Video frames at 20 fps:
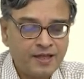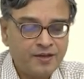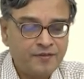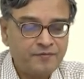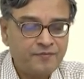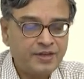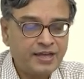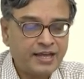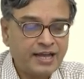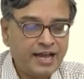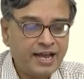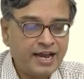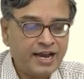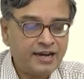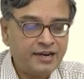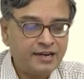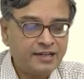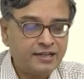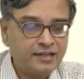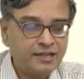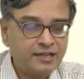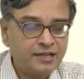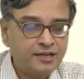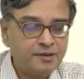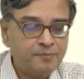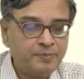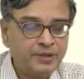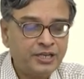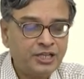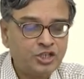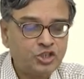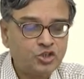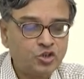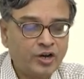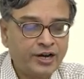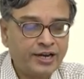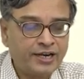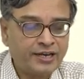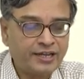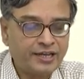We had pin
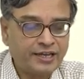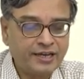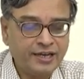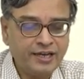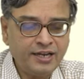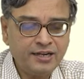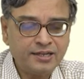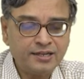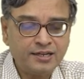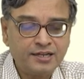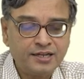joint here.